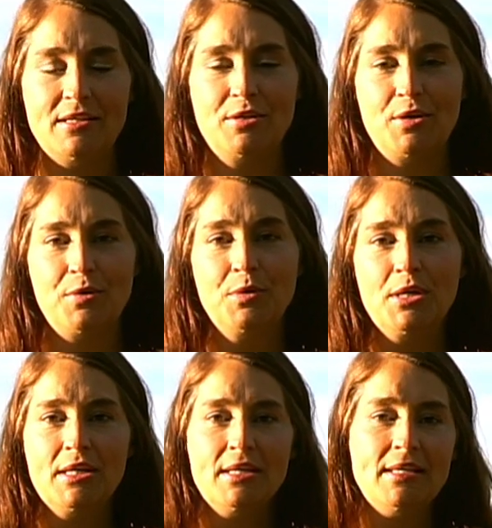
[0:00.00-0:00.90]

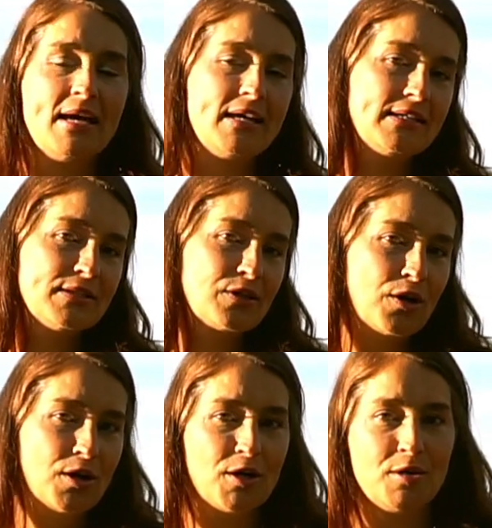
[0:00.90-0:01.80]
yin is
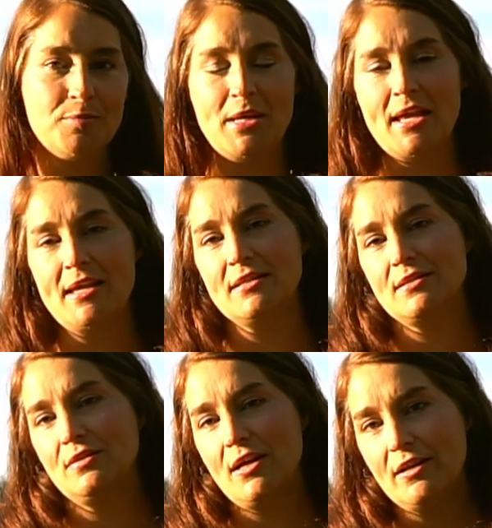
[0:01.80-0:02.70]
calm, yang is
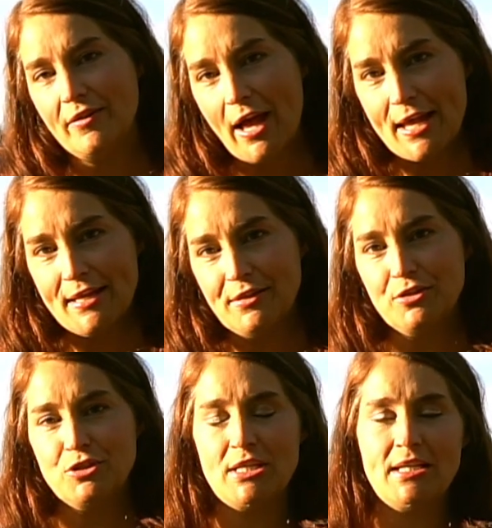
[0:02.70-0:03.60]
a lot of high
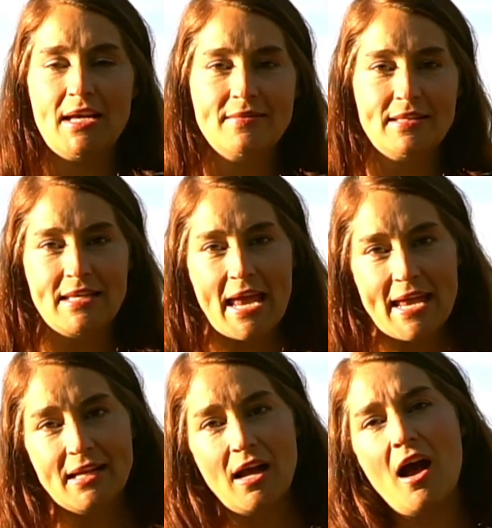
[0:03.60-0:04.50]
energy, and the
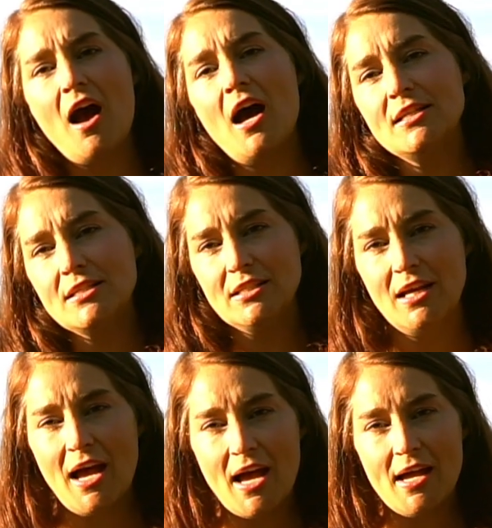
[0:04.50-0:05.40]
yang
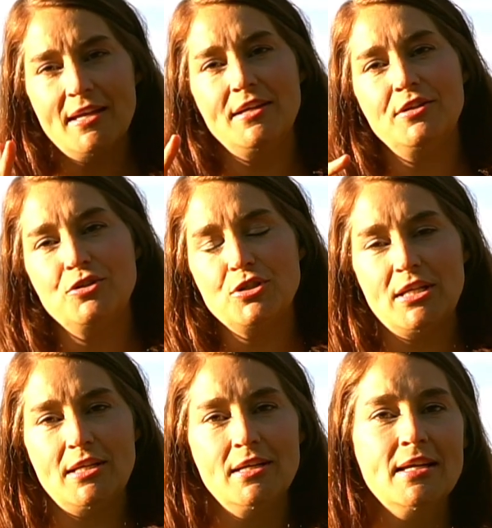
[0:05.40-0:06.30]
high
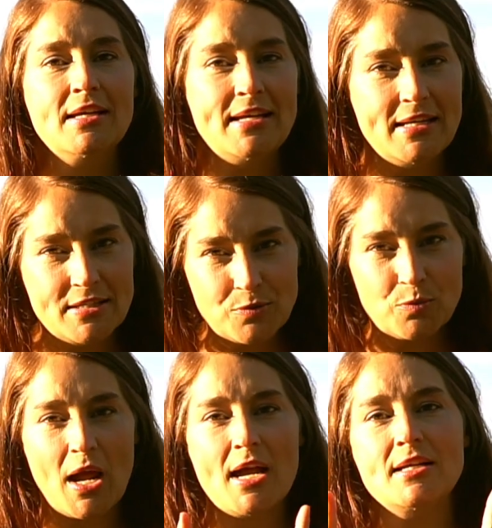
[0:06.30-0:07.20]
energy is
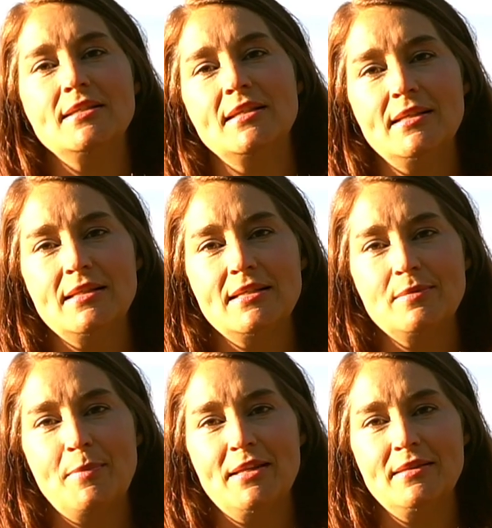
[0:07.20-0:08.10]
rising this
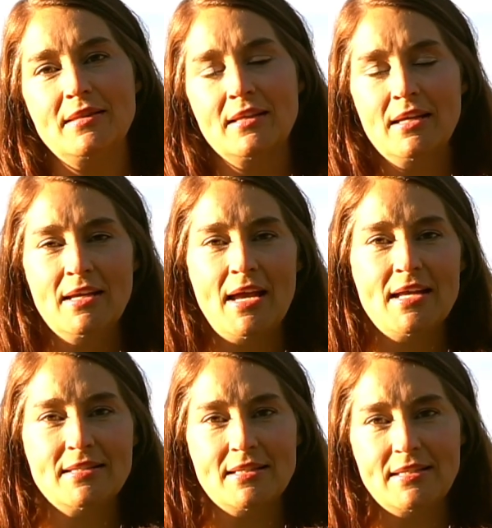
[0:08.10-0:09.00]
month
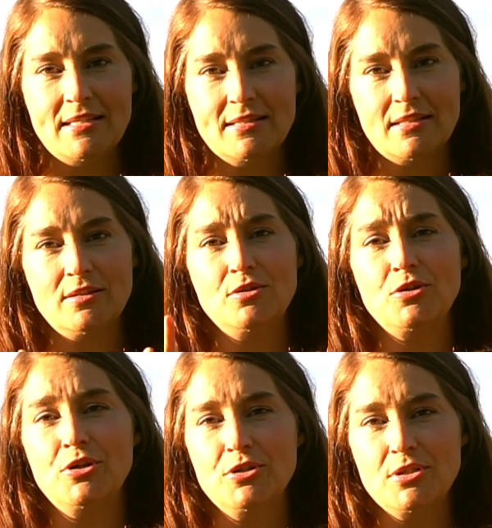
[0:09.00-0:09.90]
as the season
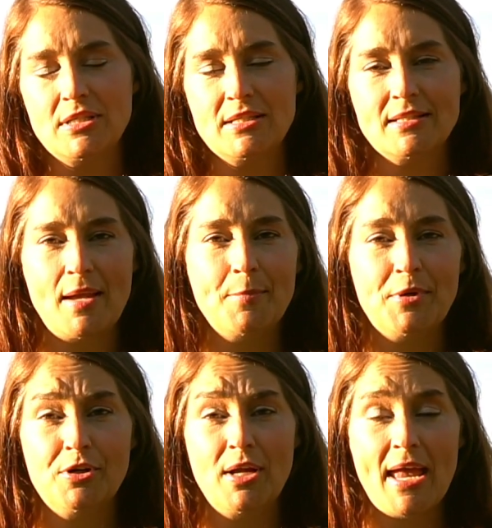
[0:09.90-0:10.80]
turns to
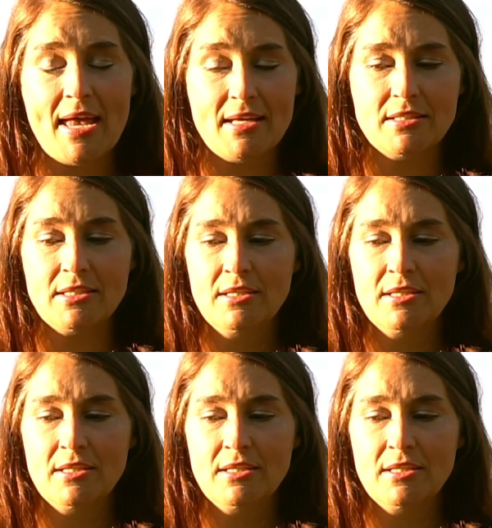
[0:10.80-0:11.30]
summer, and